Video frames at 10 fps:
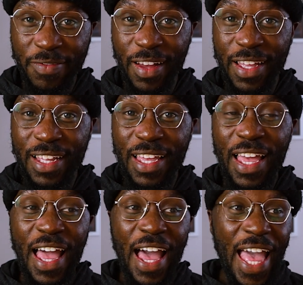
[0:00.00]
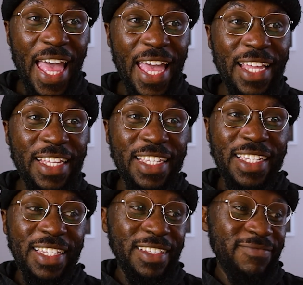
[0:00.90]
fun.
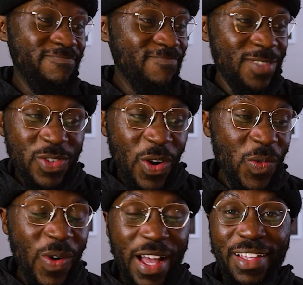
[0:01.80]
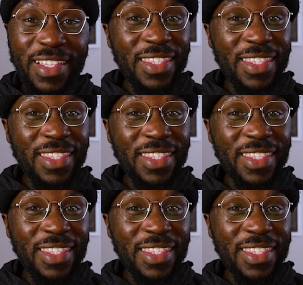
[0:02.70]
And you know what?